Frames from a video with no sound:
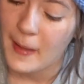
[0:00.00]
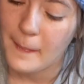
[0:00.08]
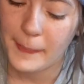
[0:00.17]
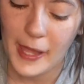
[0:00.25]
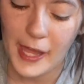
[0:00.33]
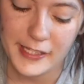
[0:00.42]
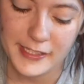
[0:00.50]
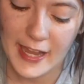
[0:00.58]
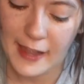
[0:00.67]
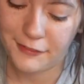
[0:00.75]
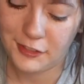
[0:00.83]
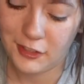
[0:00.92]
But
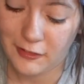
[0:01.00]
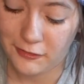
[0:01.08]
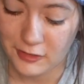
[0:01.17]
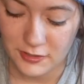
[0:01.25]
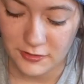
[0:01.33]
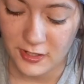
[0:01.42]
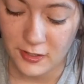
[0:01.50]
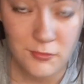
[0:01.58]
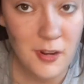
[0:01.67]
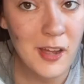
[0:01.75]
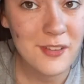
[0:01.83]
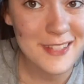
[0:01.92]
after the first few
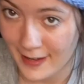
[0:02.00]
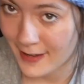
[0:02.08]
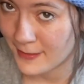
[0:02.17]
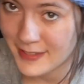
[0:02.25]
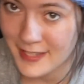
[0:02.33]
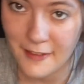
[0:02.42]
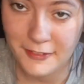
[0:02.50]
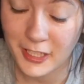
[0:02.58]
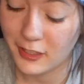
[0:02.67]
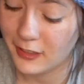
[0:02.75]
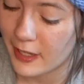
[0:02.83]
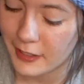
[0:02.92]
rows, and I was having a
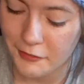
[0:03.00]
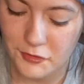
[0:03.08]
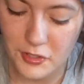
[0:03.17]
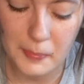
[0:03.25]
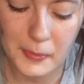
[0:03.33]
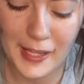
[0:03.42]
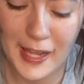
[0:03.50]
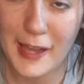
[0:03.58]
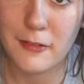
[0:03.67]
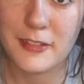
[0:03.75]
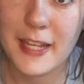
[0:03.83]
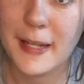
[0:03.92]
lot of trouble, I
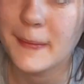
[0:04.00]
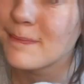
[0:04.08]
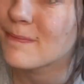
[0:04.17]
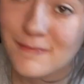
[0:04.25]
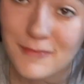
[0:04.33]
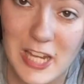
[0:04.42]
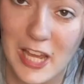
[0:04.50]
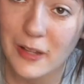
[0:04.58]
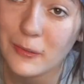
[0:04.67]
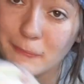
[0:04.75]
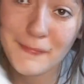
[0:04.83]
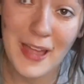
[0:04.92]
was like,
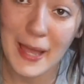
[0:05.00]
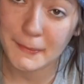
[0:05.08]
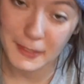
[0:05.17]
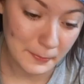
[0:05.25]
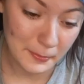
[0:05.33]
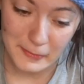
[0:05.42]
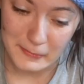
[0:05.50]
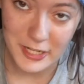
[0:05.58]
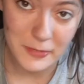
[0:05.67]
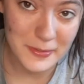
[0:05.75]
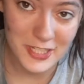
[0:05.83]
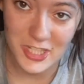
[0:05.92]
no, I'm going to break my
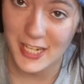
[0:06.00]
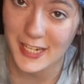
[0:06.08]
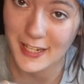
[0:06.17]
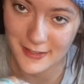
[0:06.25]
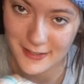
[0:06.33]
machine.